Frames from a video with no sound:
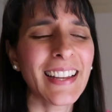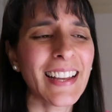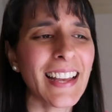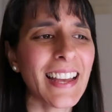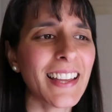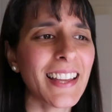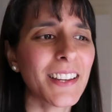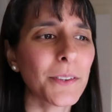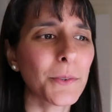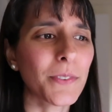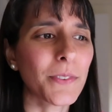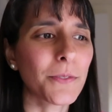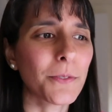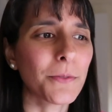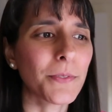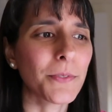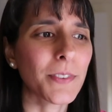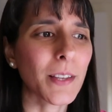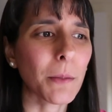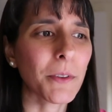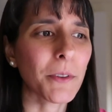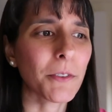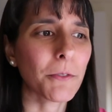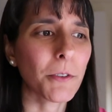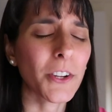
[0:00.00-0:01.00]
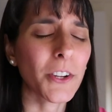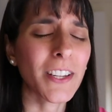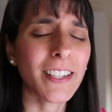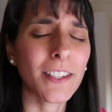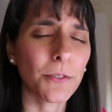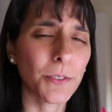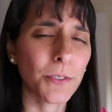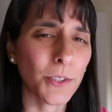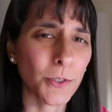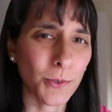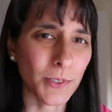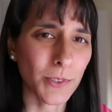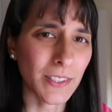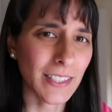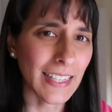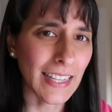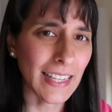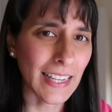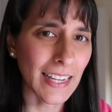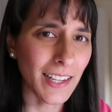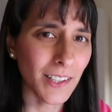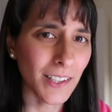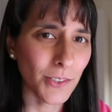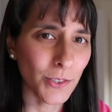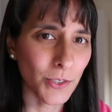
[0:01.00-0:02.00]
And it was something very difficult to
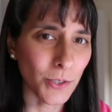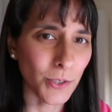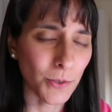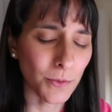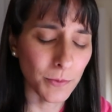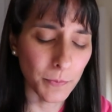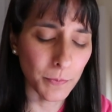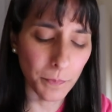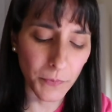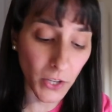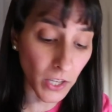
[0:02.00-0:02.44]
get out of.